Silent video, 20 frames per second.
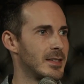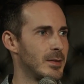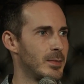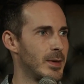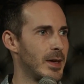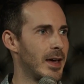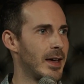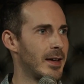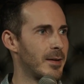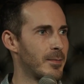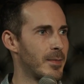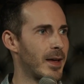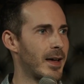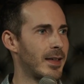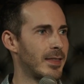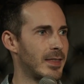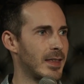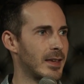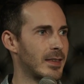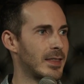CPA. I
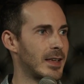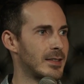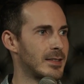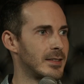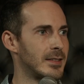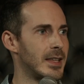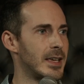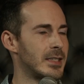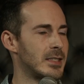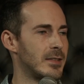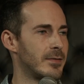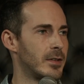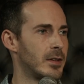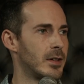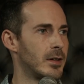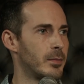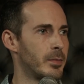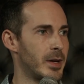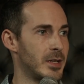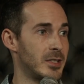think that's less of
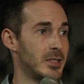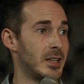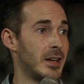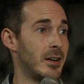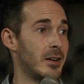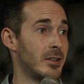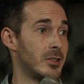a budgetary